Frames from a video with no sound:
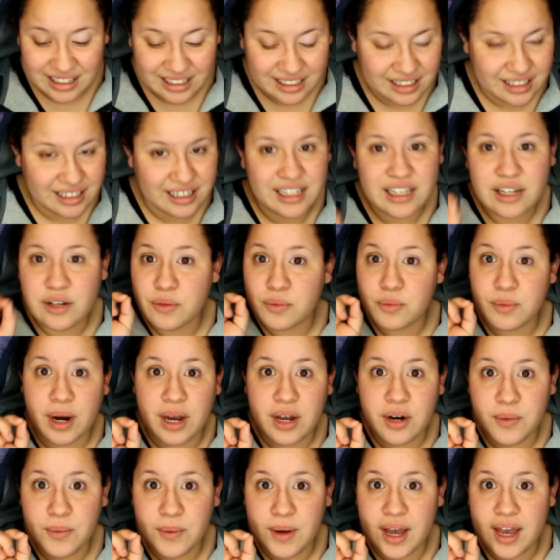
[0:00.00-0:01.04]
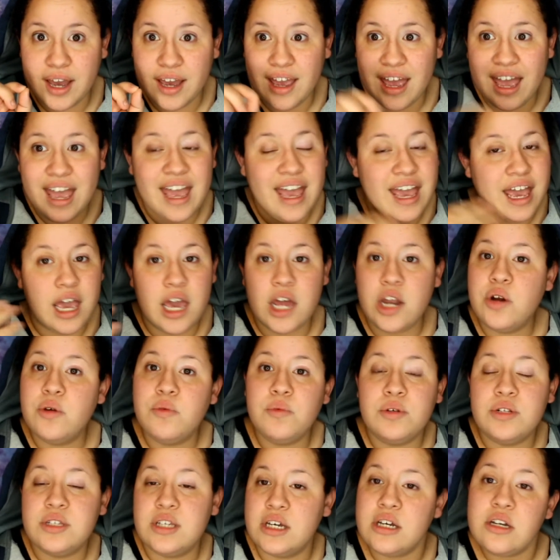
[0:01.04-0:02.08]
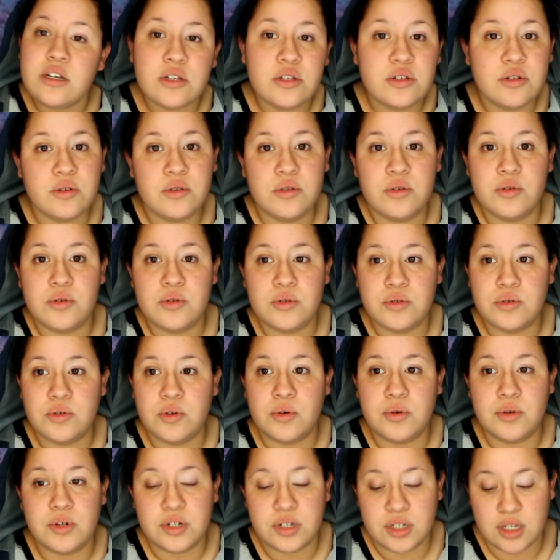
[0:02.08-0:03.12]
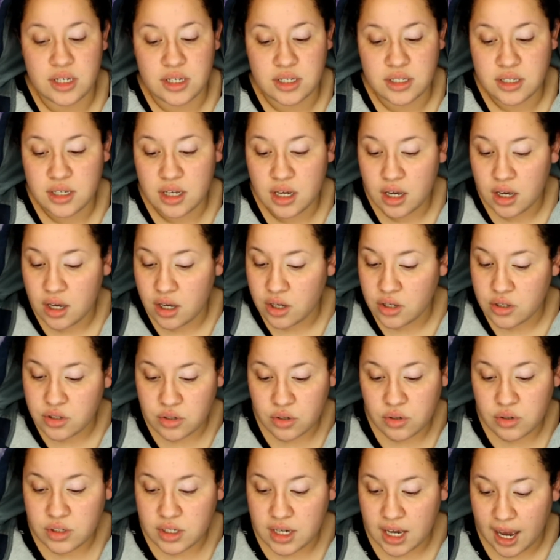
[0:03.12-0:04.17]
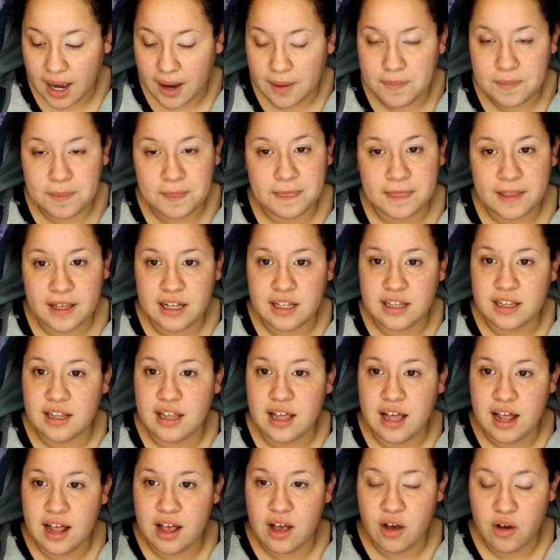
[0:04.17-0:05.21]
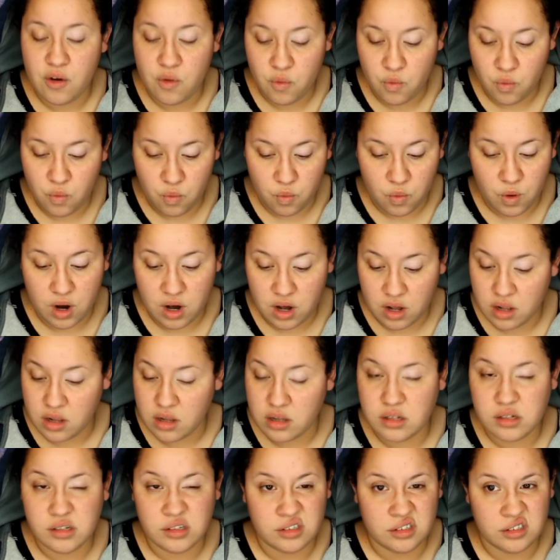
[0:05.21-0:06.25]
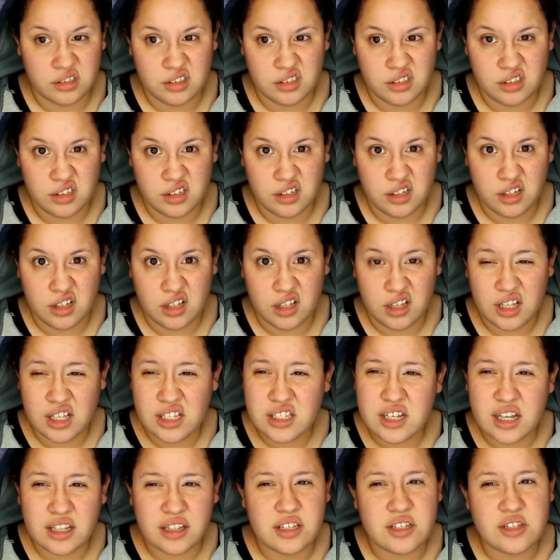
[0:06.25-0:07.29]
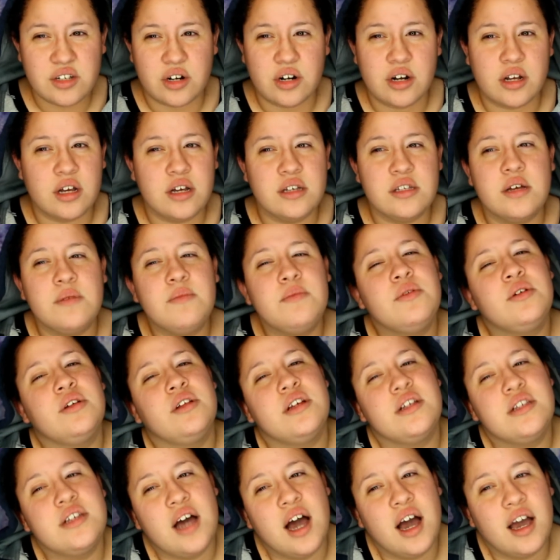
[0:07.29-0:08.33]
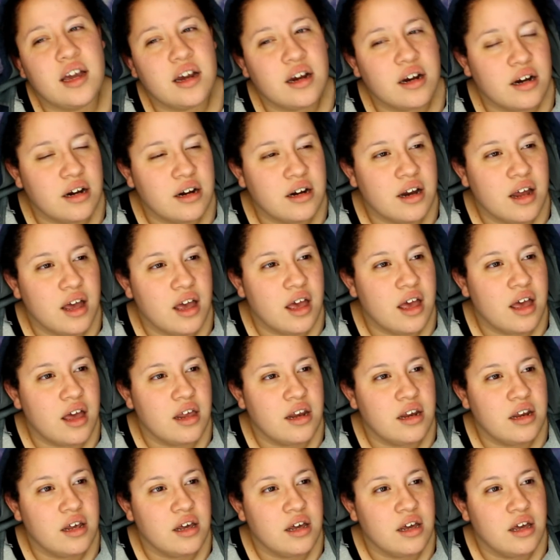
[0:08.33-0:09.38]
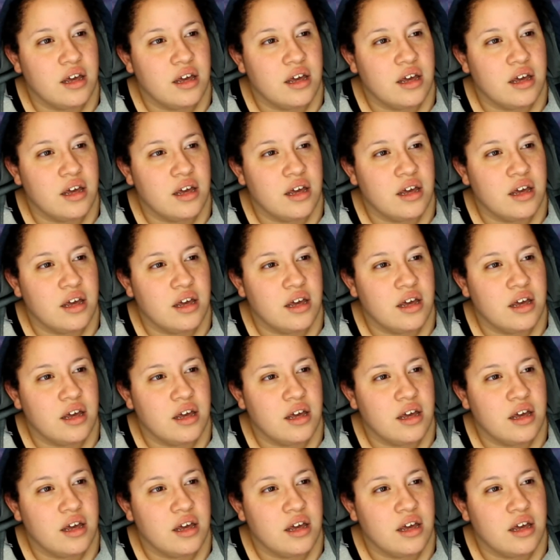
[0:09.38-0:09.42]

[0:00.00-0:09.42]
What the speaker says: click right away, and then we'll take you to those sources. So yeah, well, let's get this started because I'm really tired, and